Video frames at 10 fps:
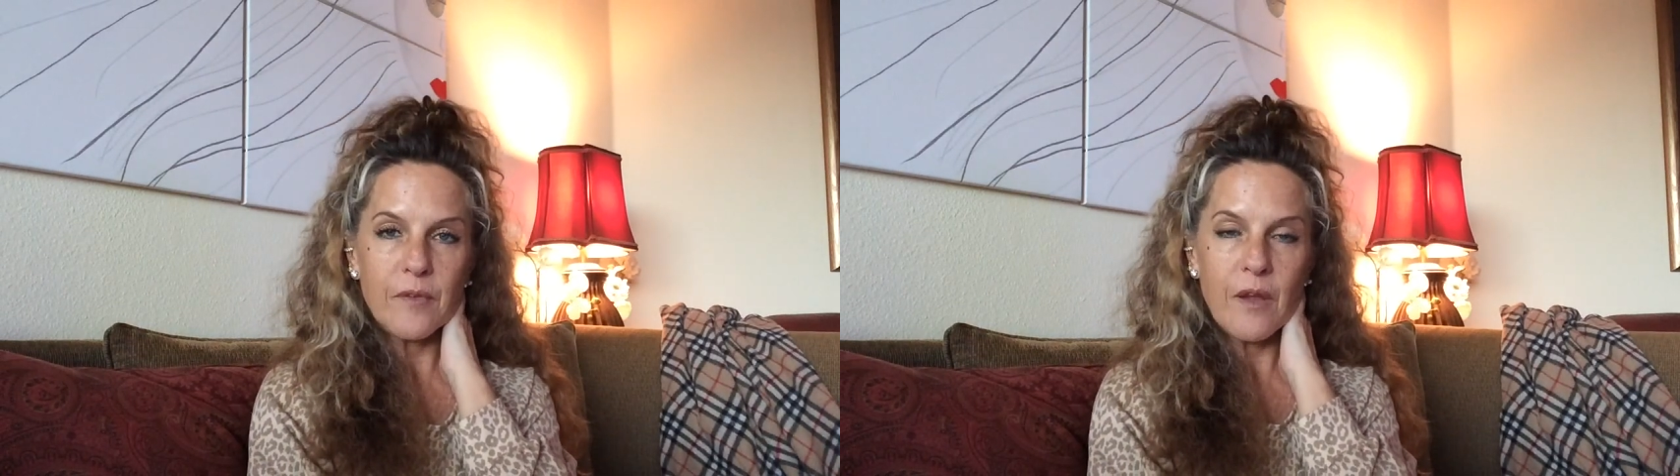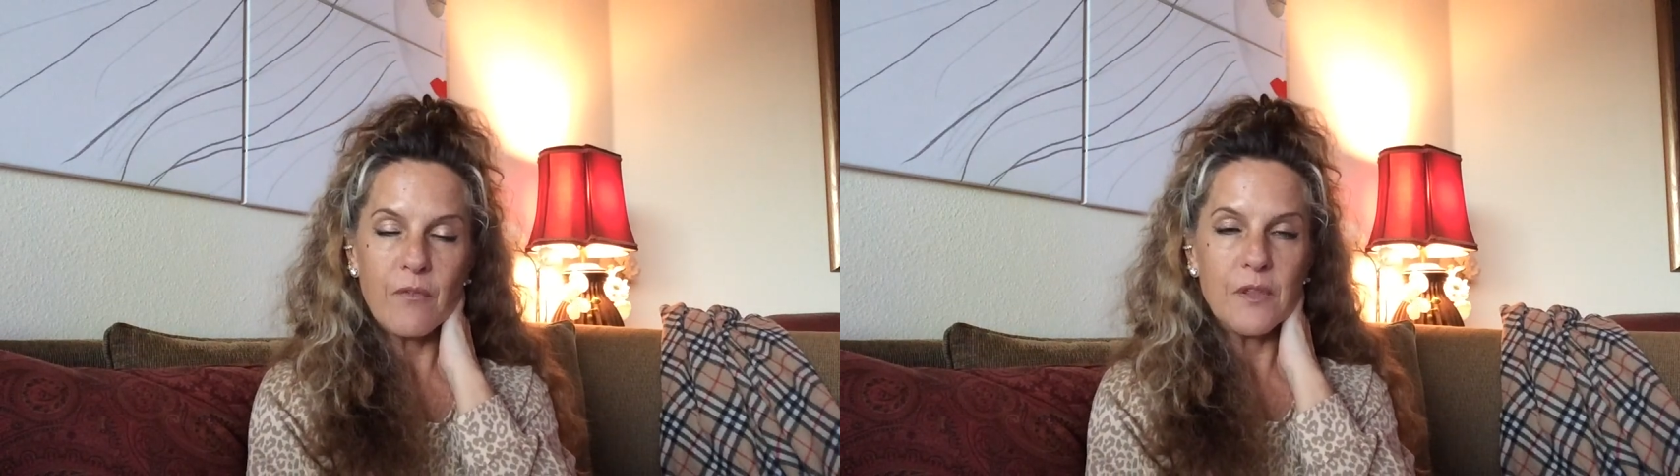
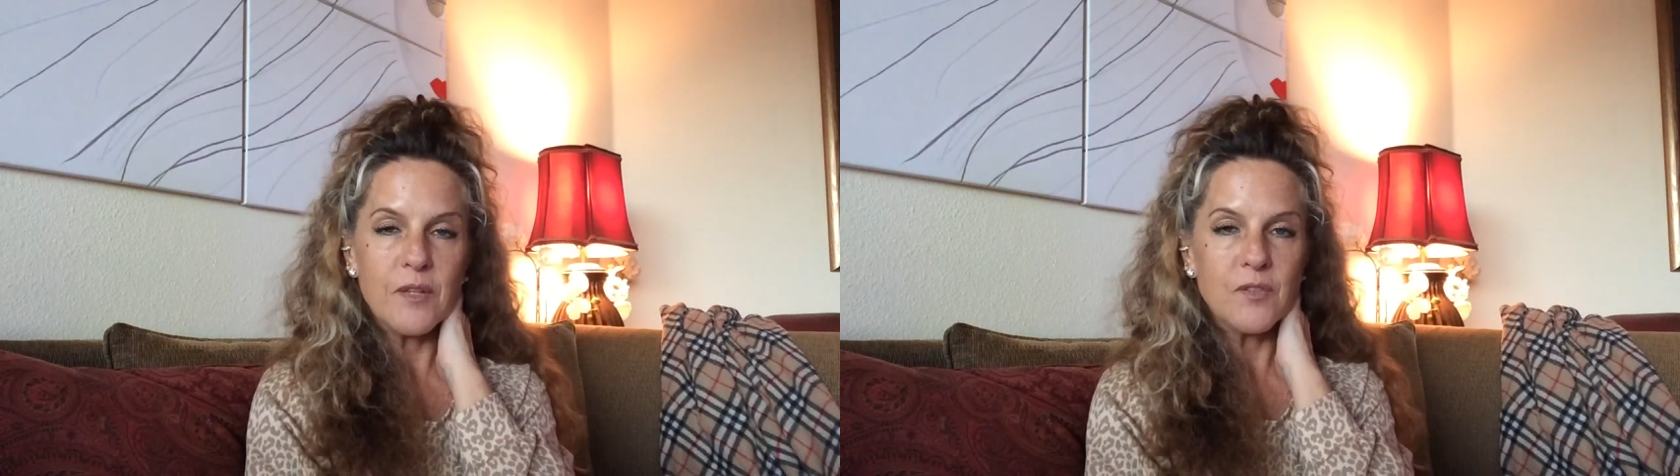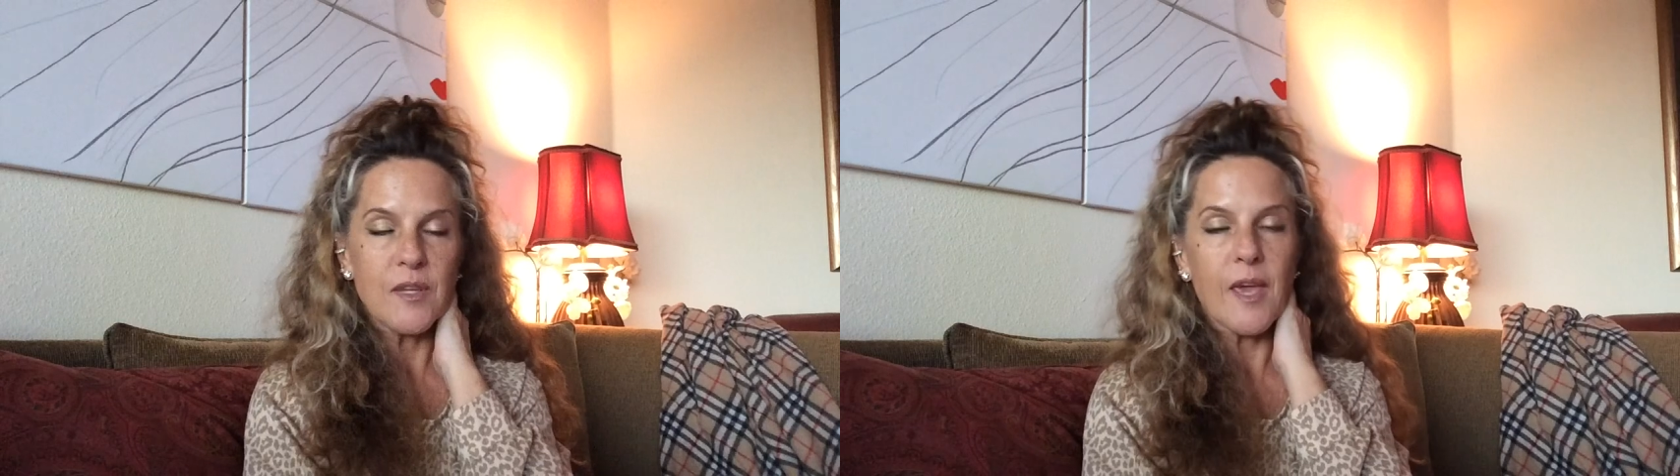
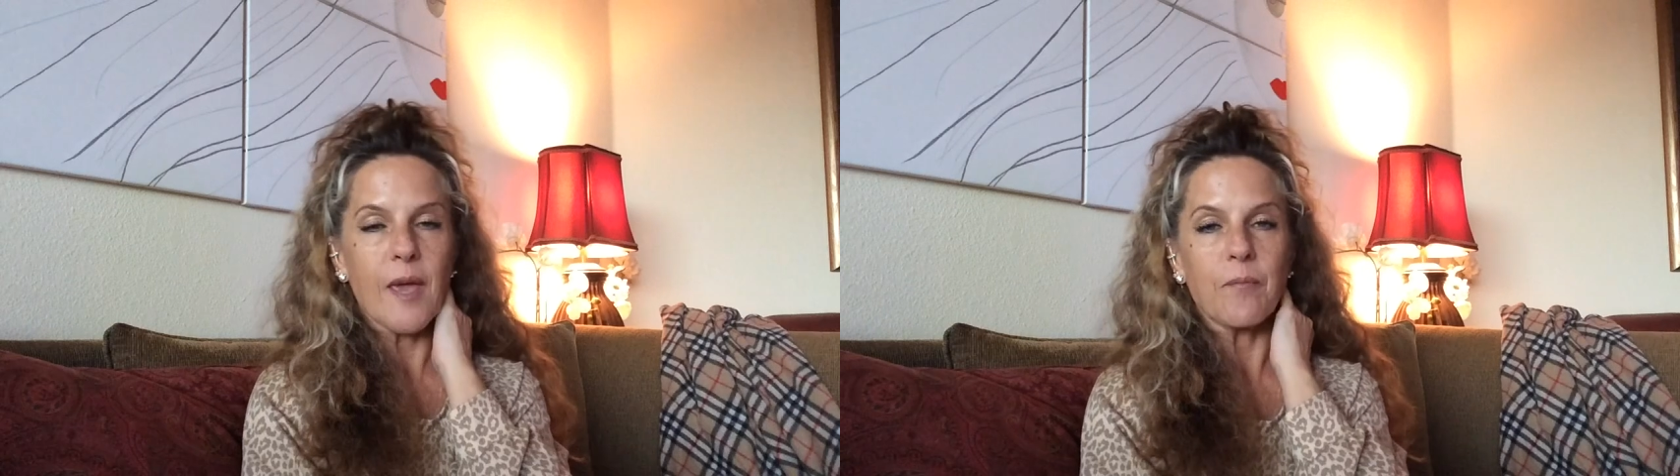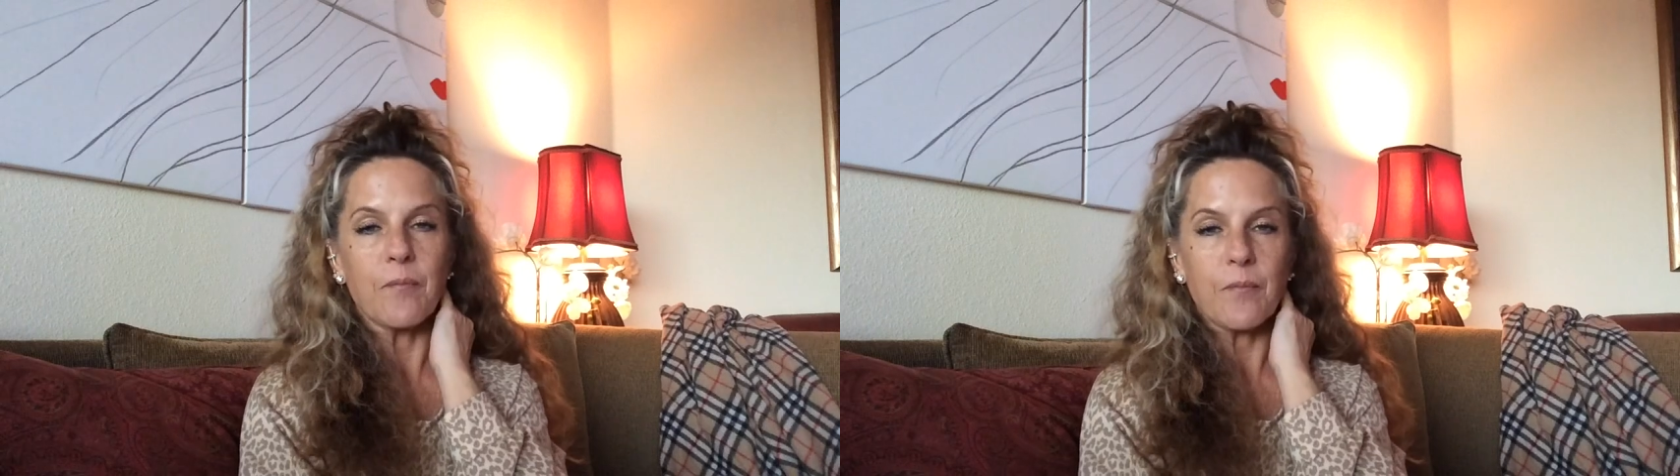Everything's a
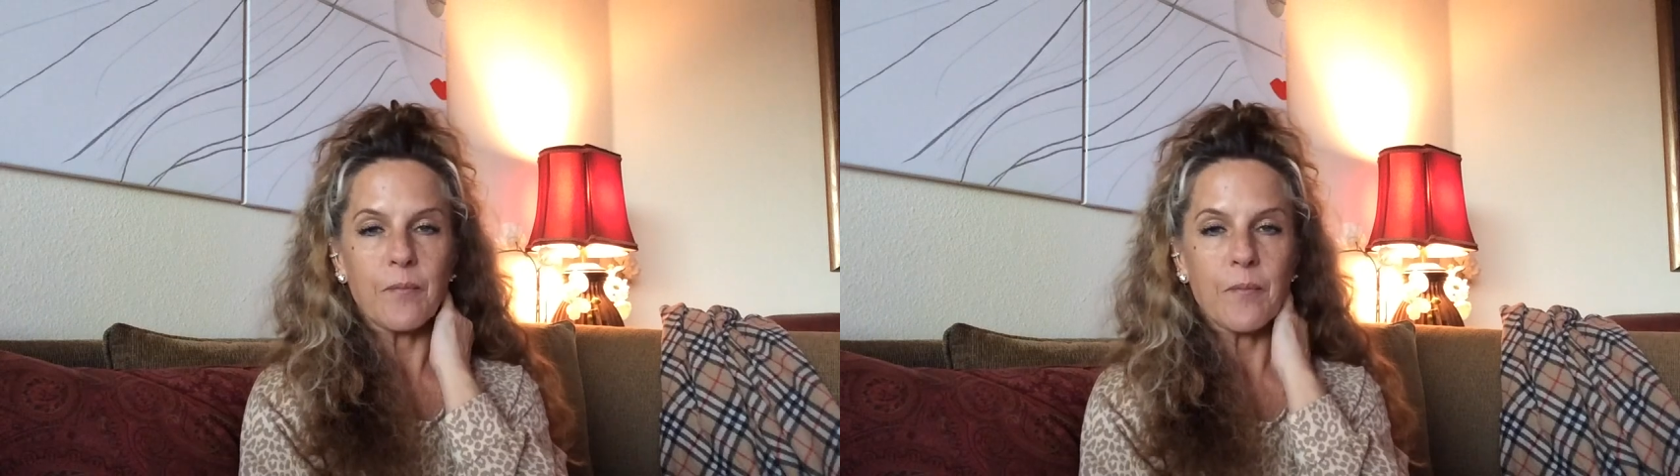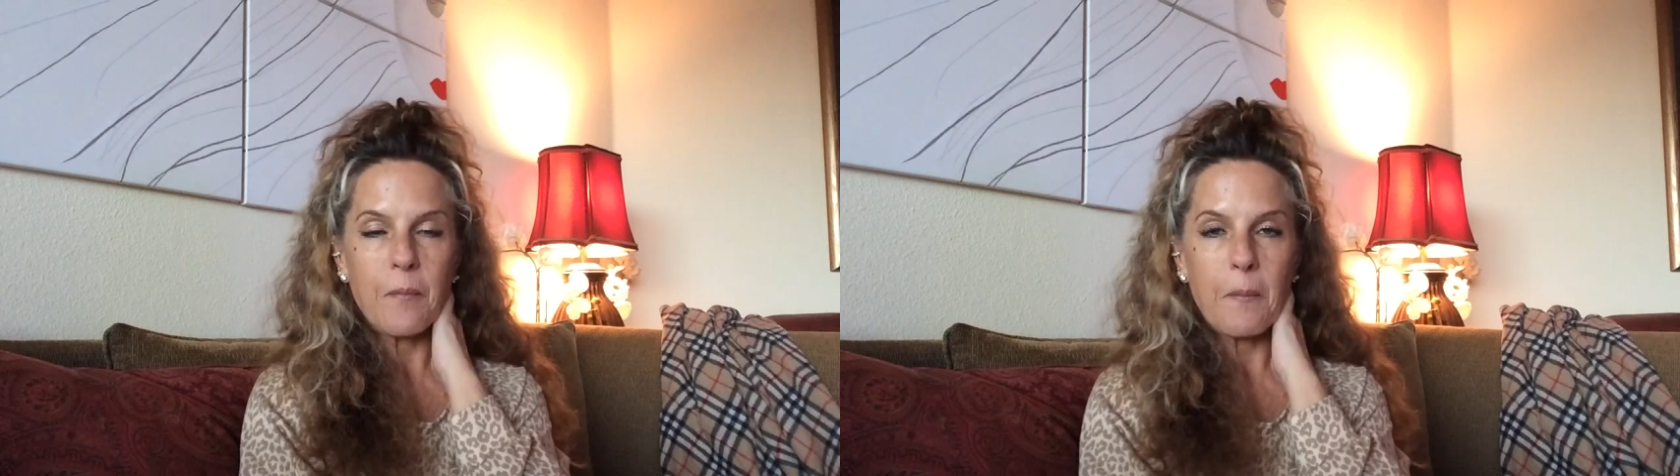game
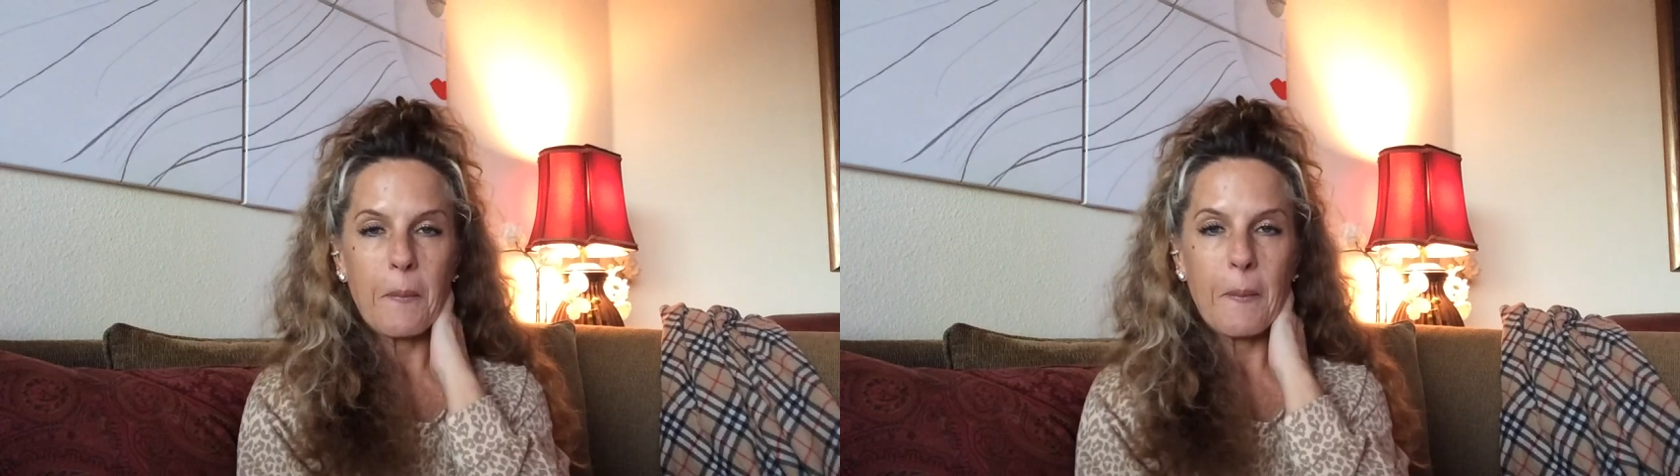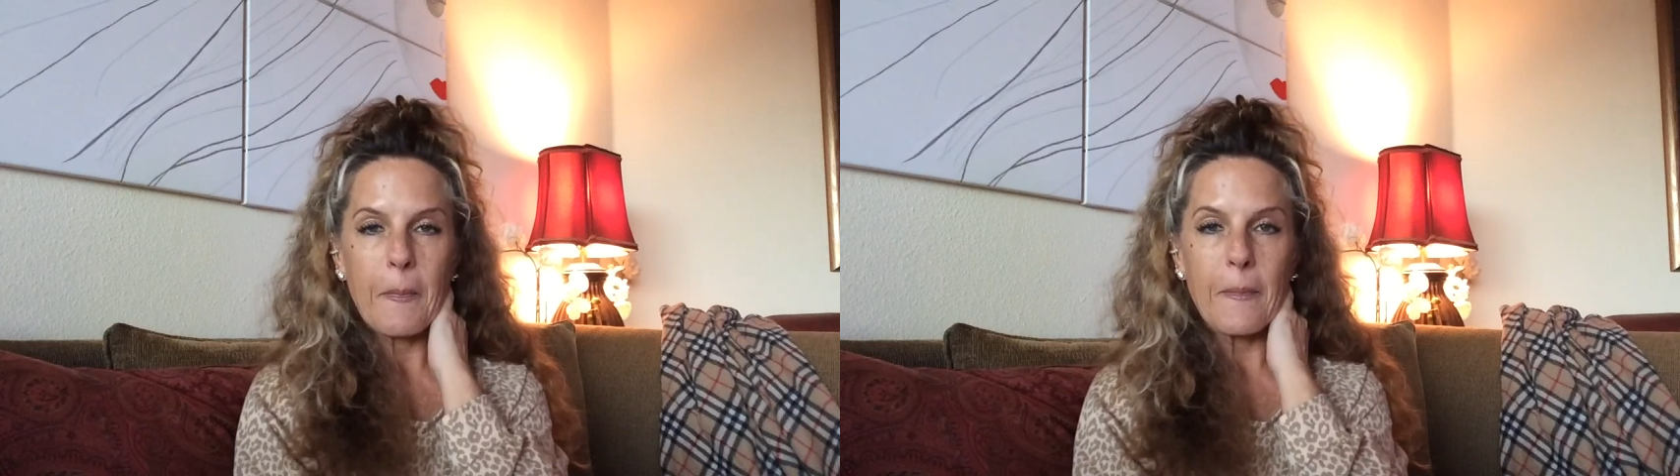
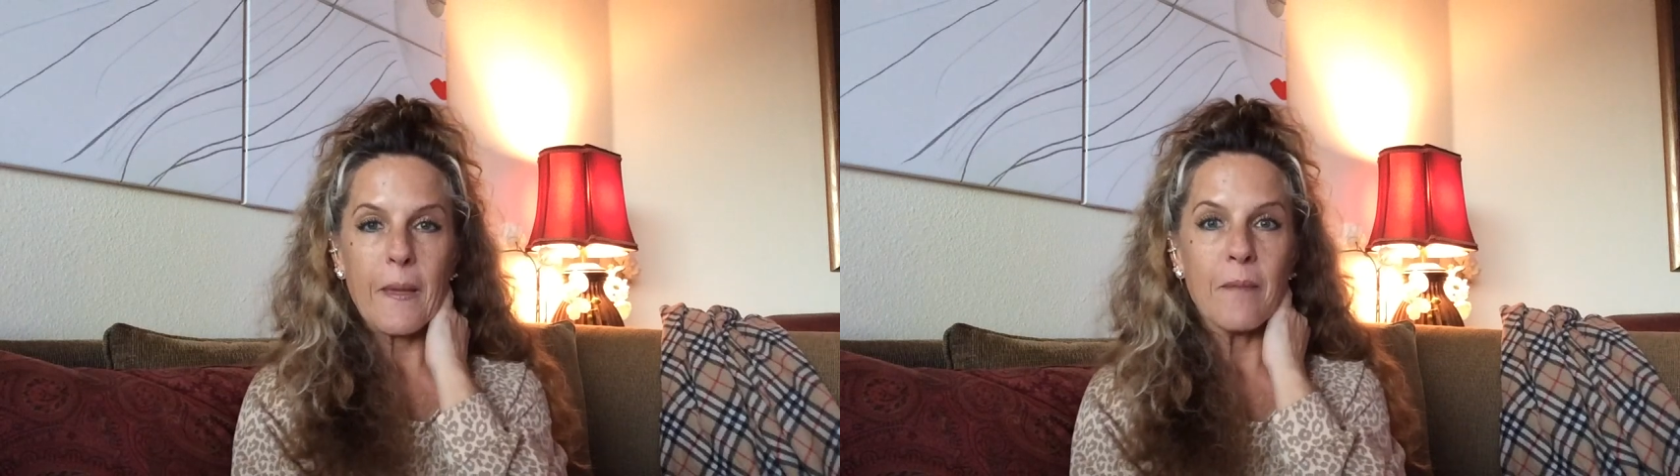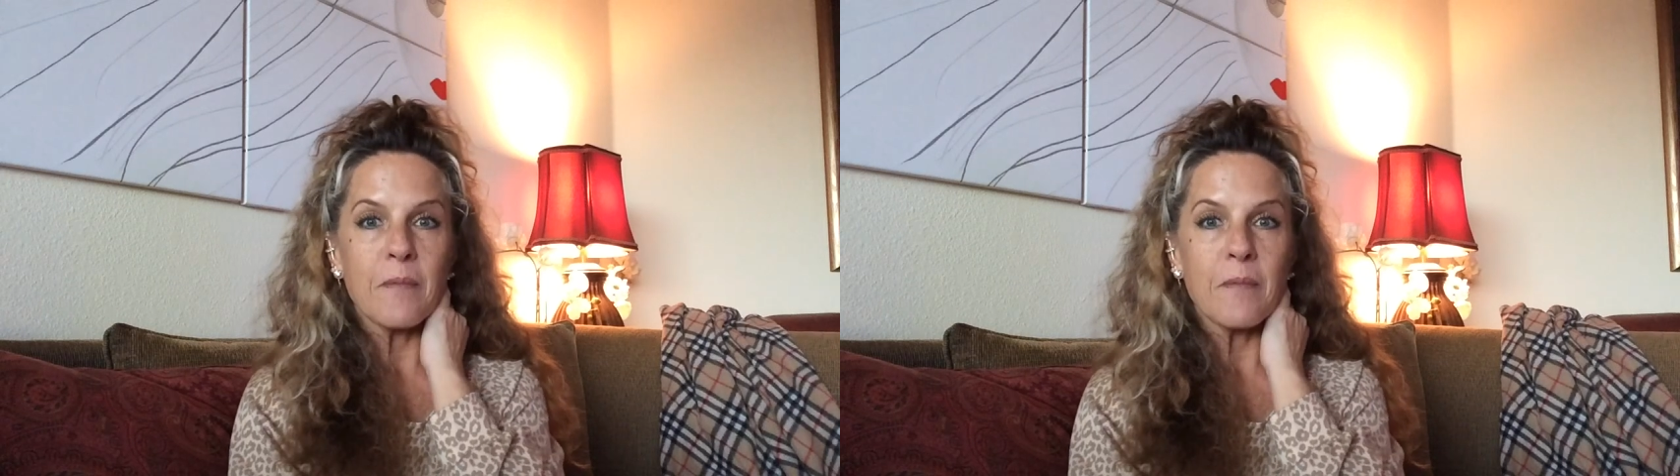and